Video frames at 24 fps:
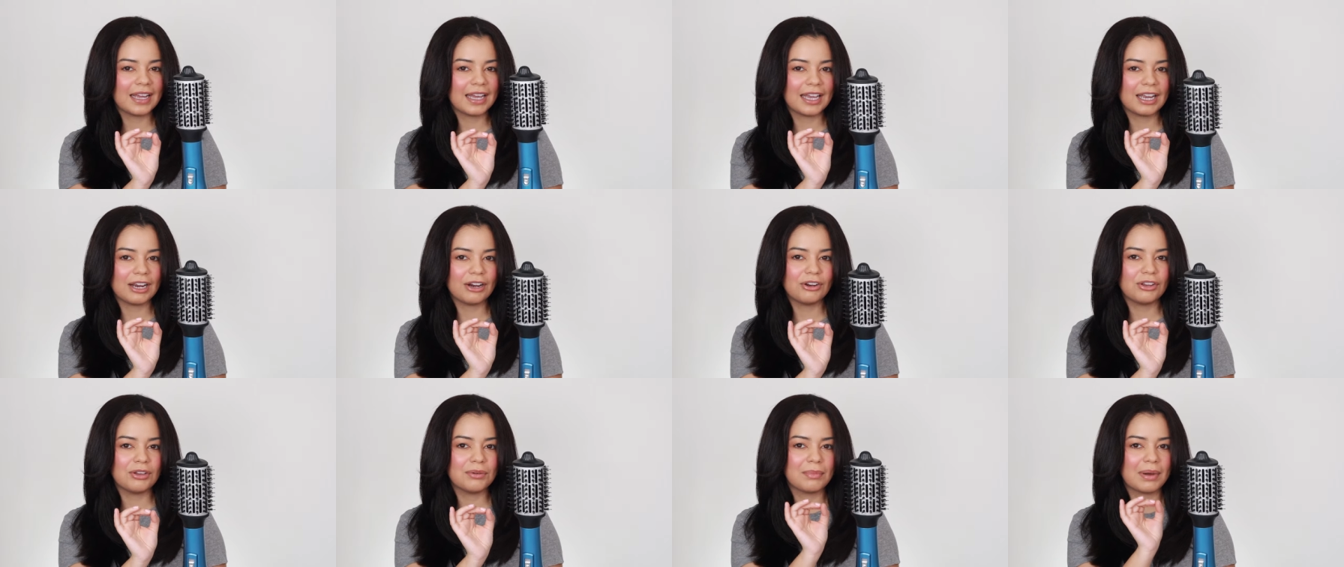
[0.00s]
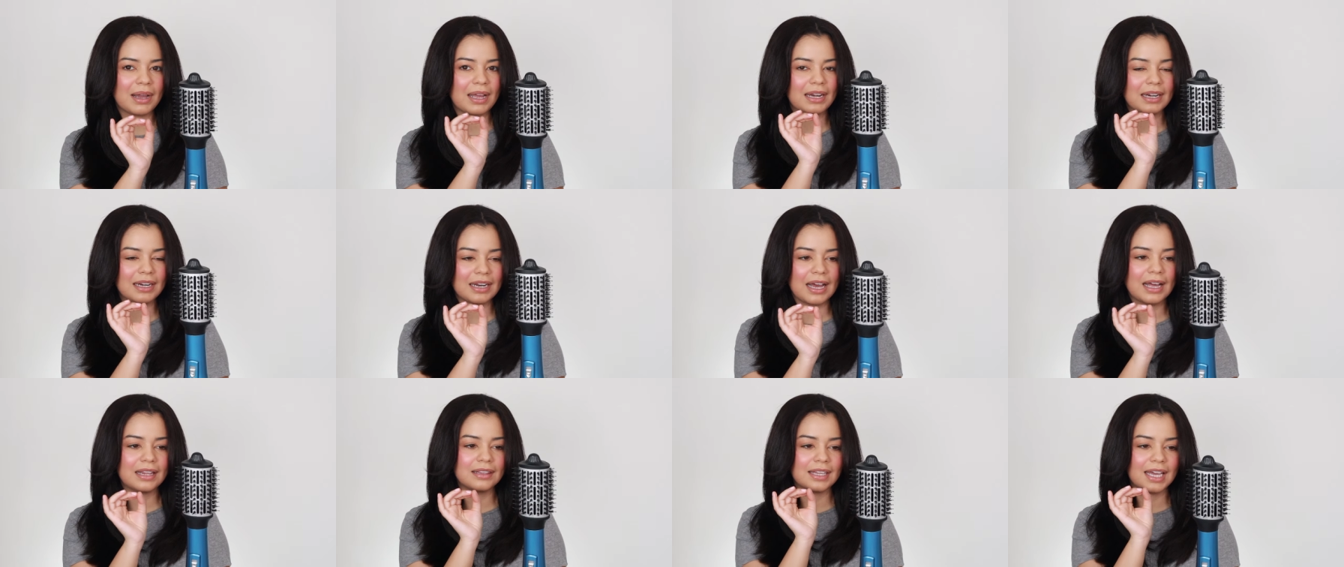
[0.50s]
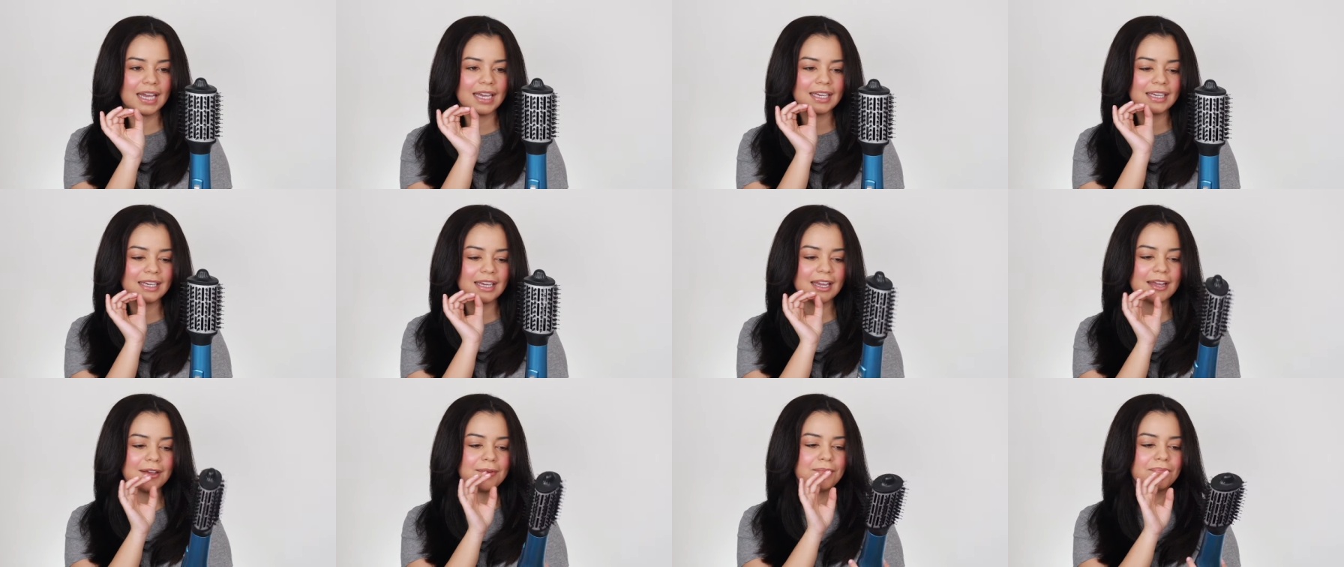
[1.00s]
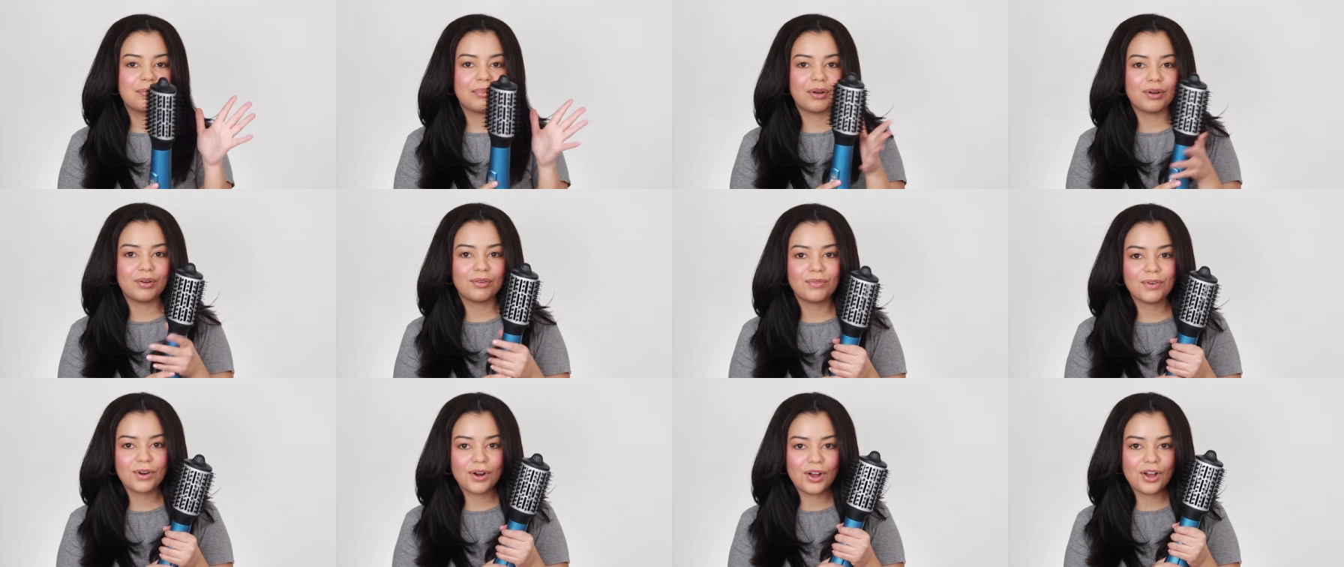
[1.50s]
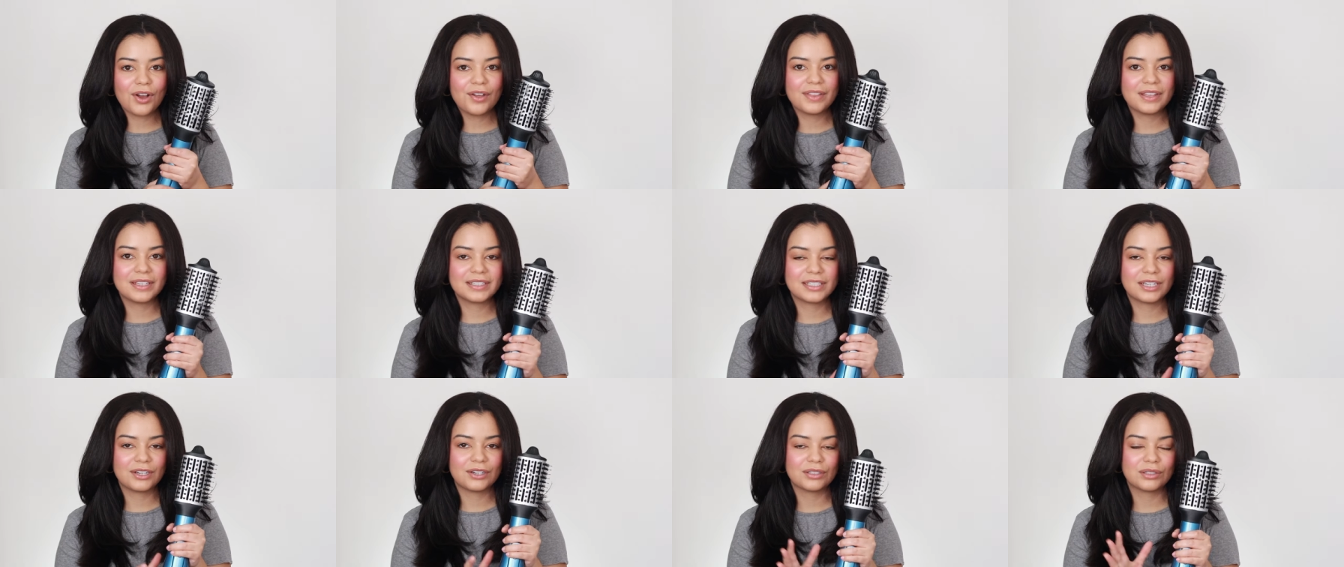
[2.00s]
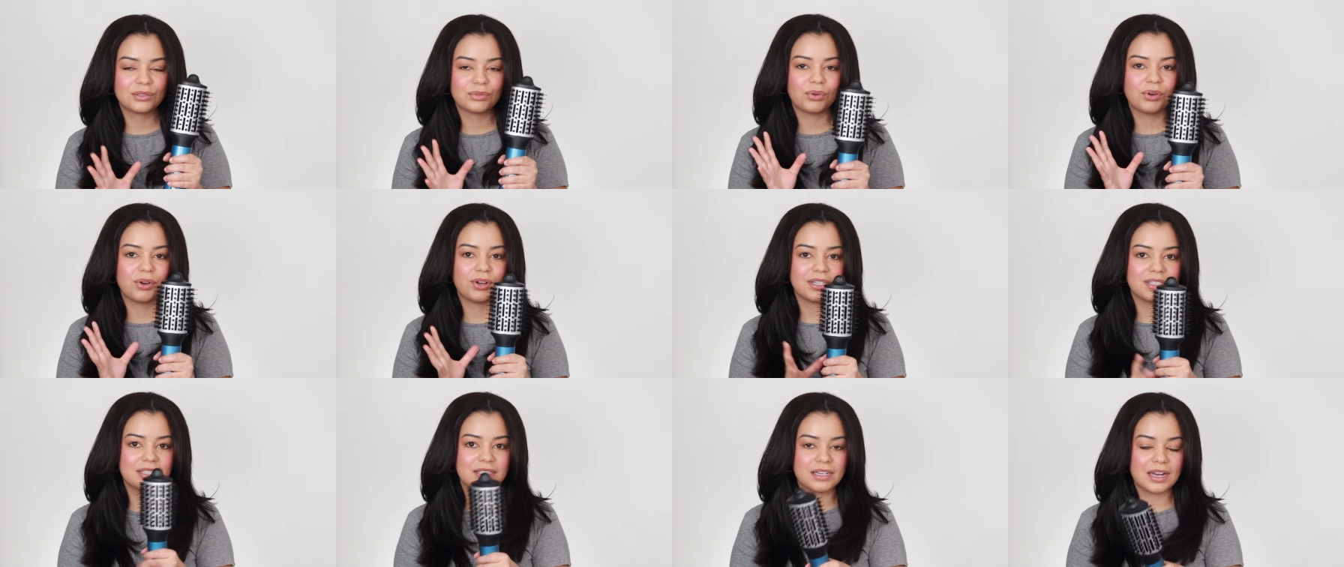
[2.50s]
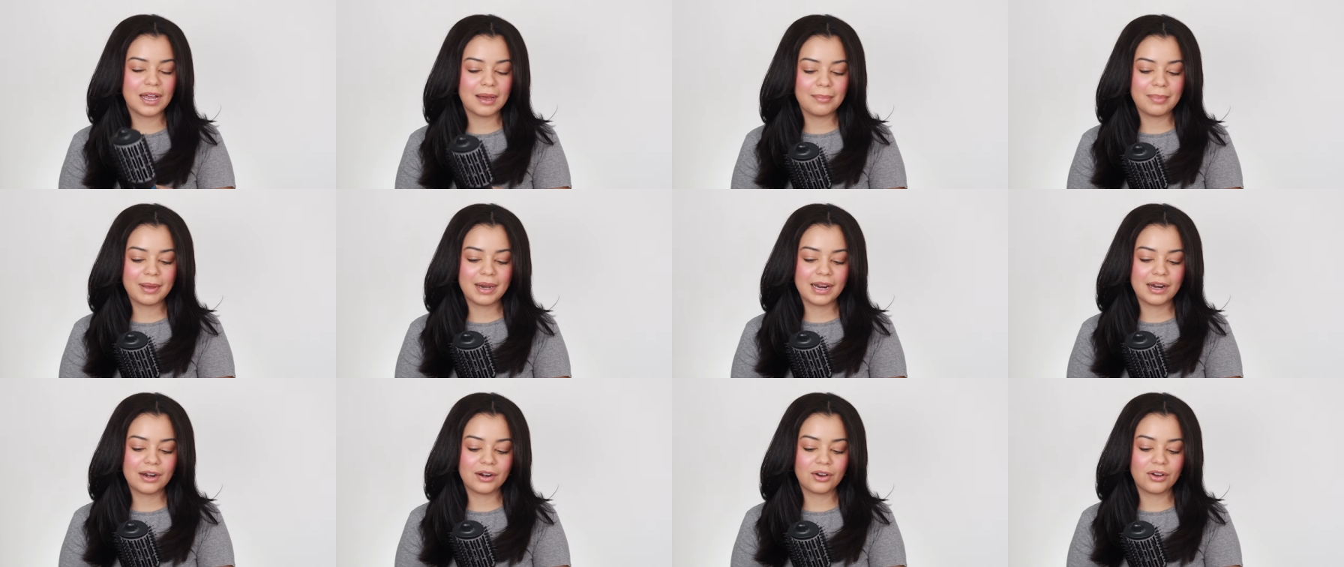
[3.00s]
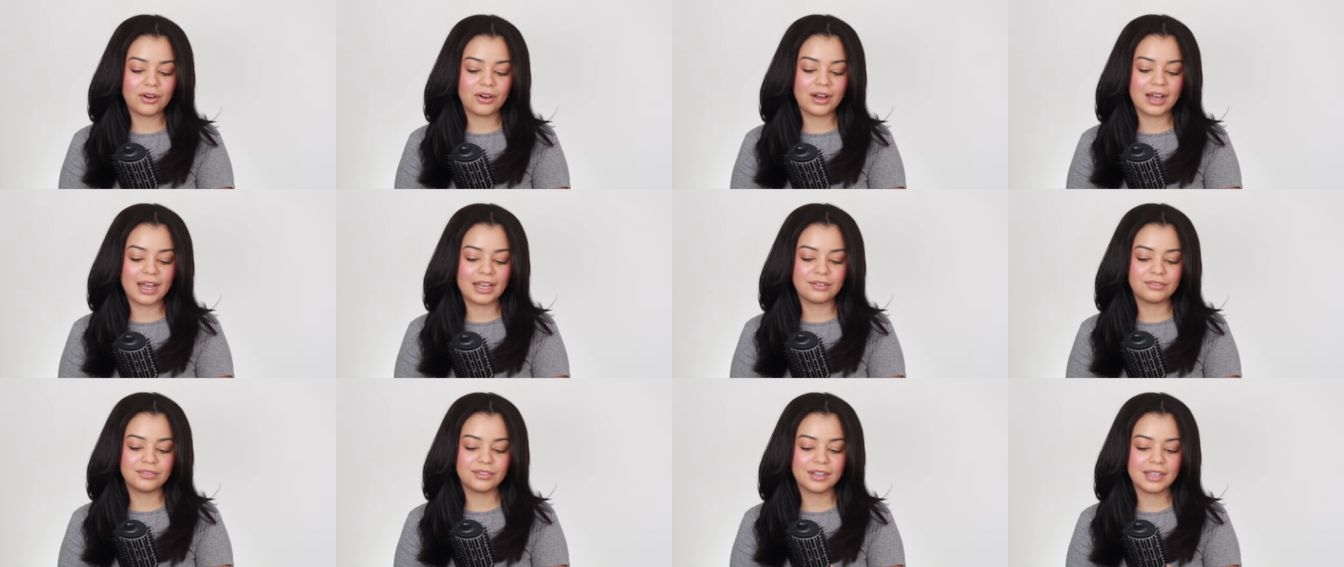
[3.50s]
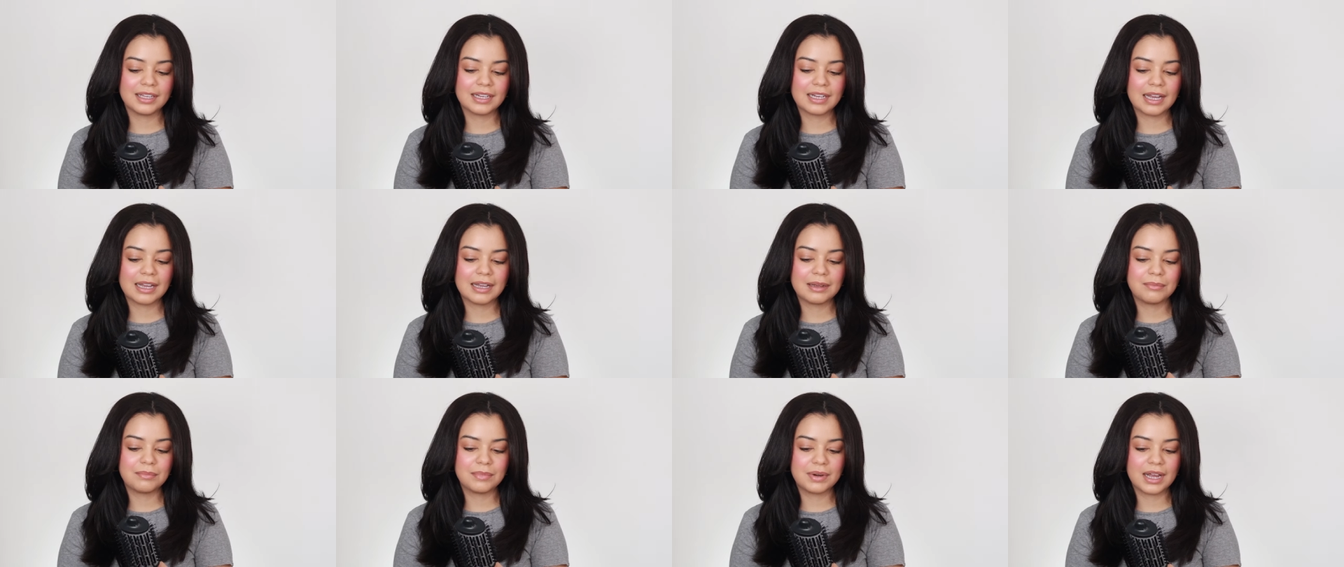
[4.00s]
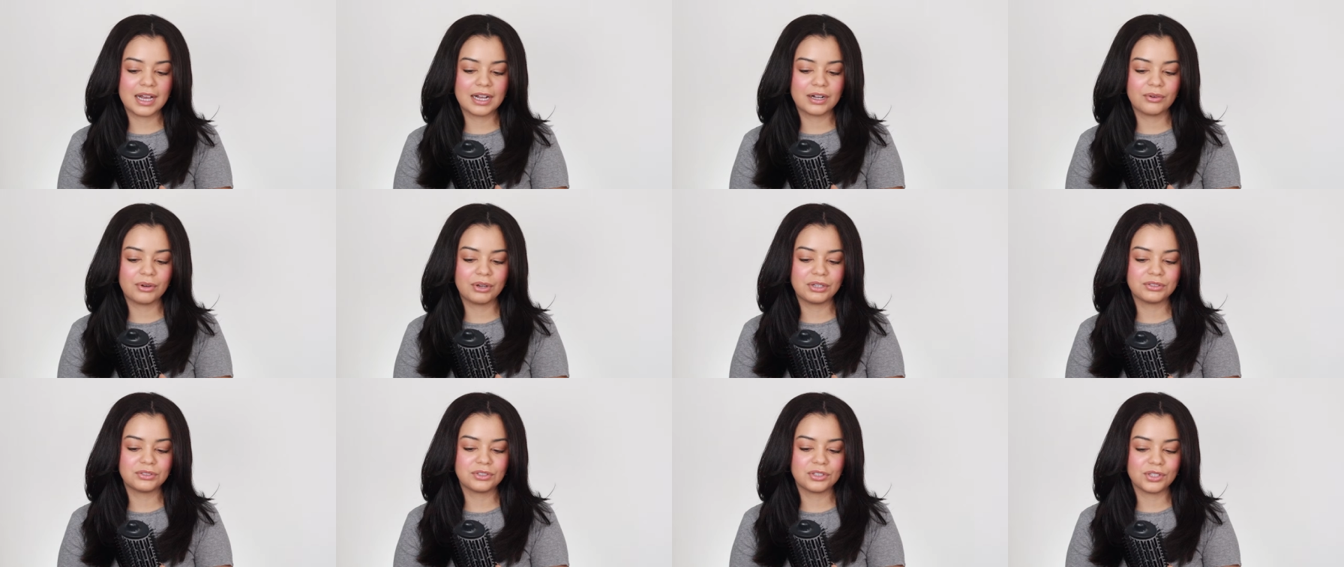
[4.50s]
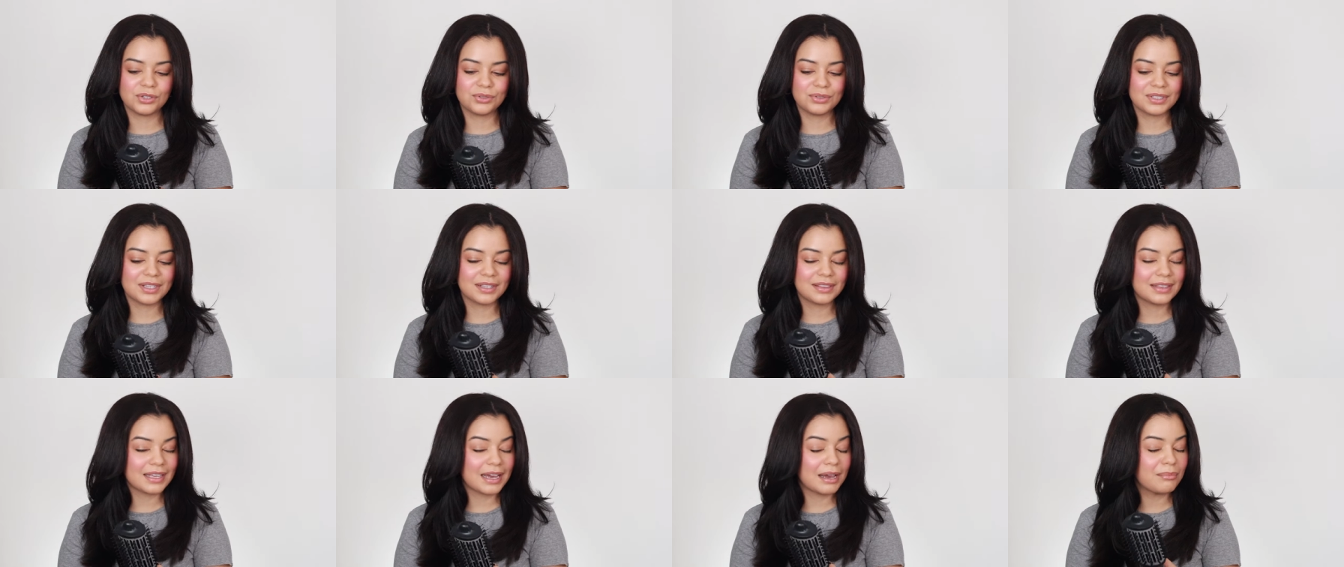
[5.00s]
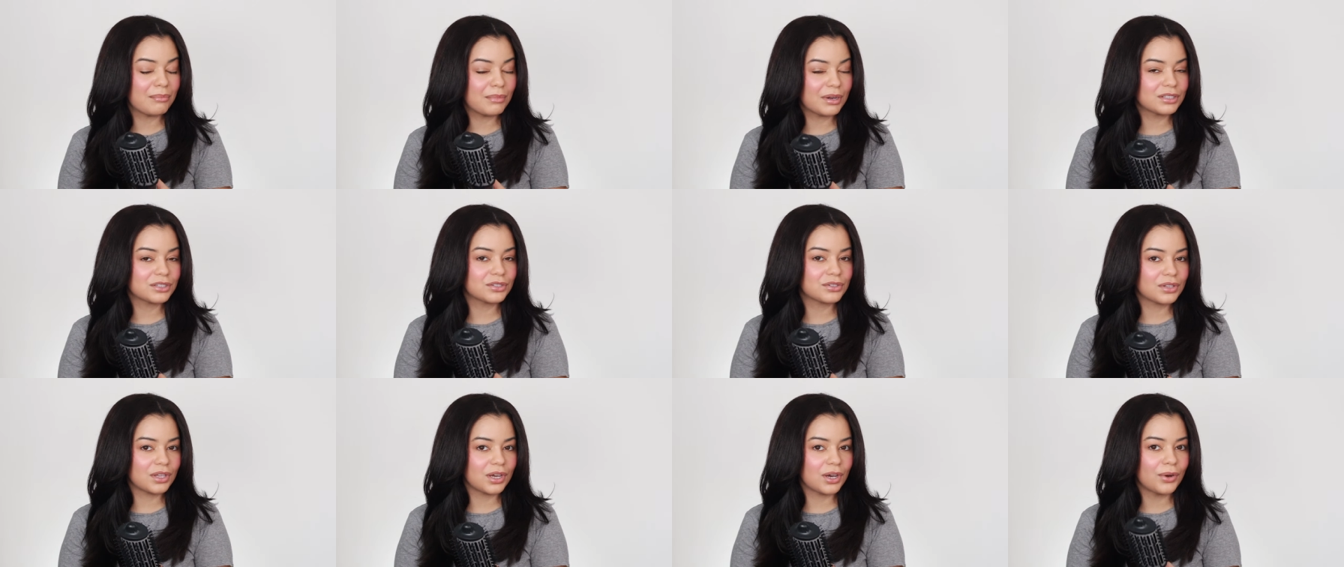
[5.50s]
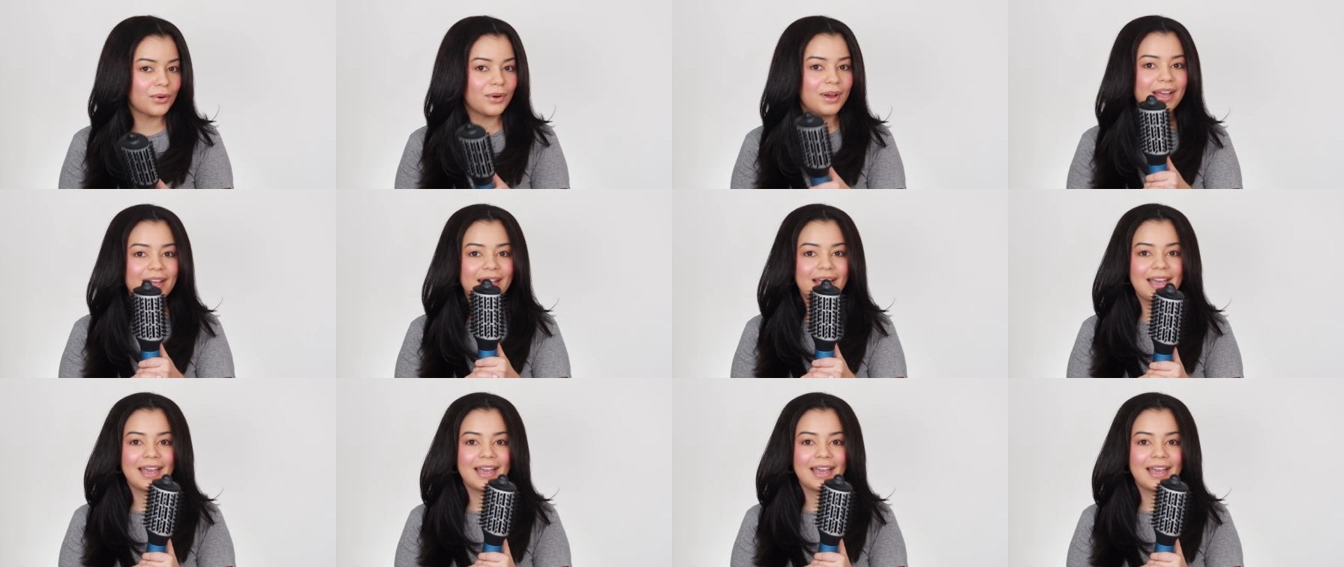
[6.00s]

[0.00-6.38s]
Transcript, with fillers: hair you might not like it but overall this hair tool is not bad at all i feel like i am not going to use it that much though